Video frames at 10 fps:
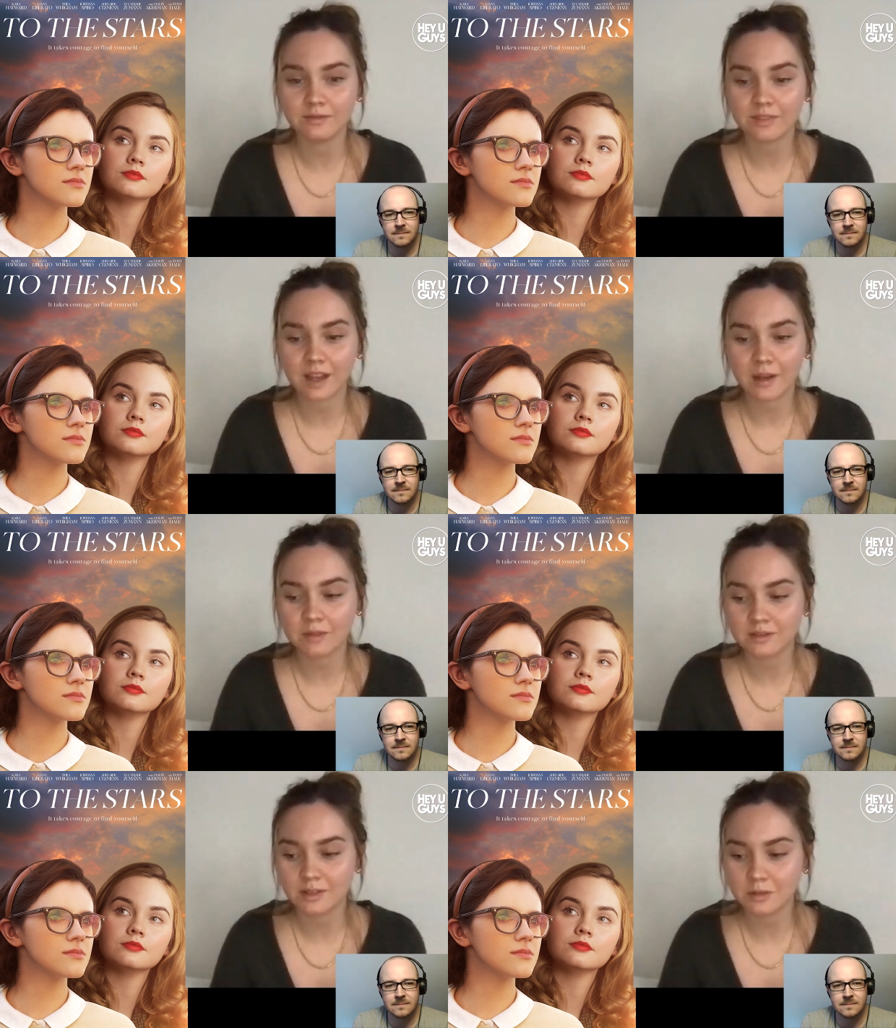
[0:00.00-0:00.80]
Speaker 1: i
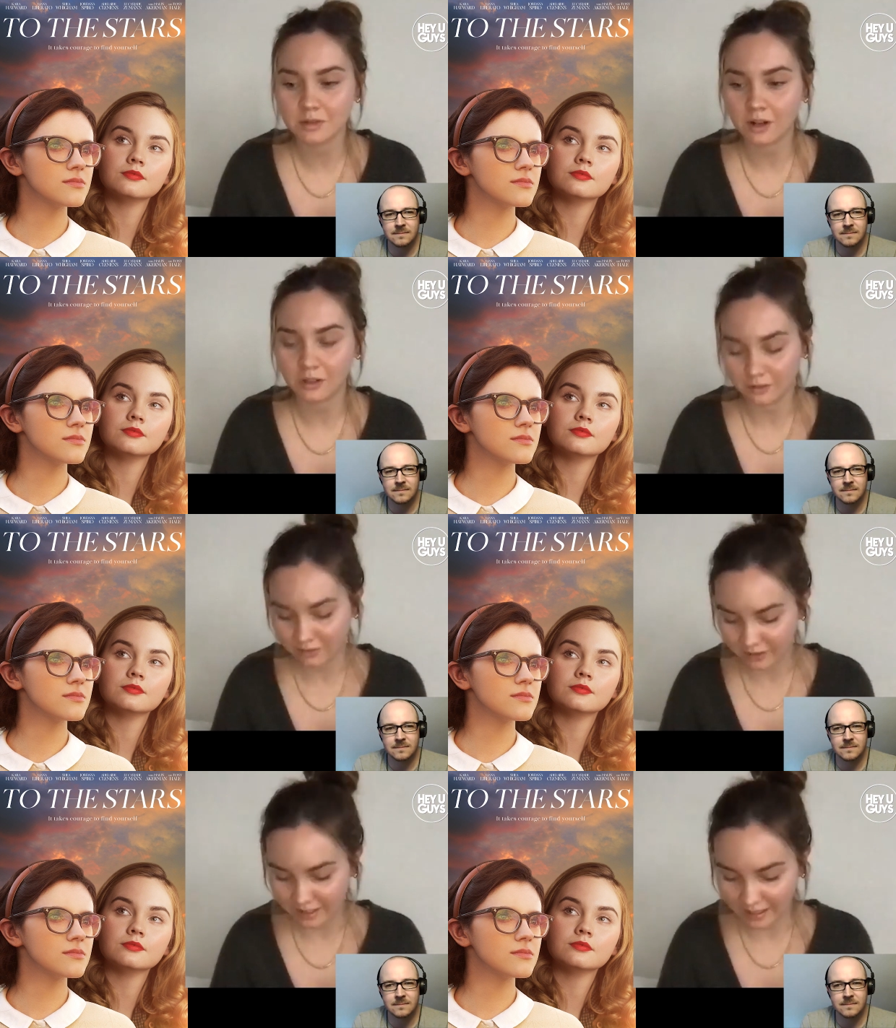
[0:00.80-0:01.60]
would do it all
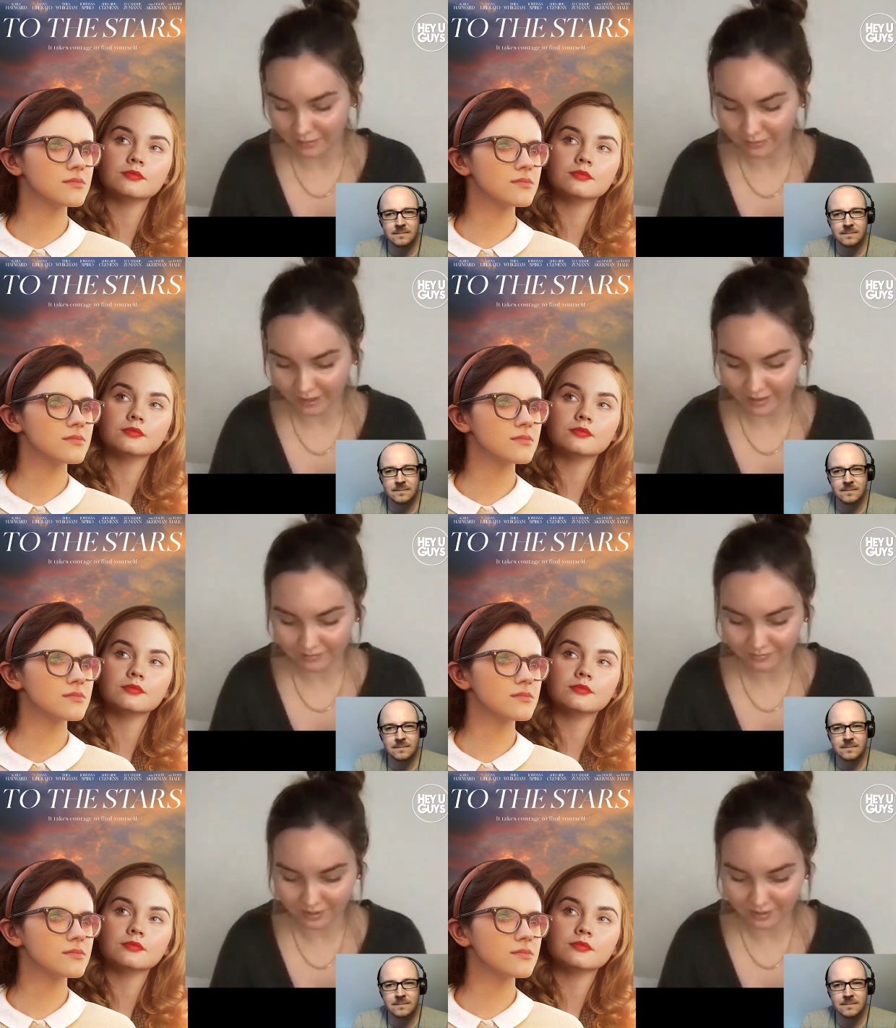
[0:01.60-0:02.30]
over again if i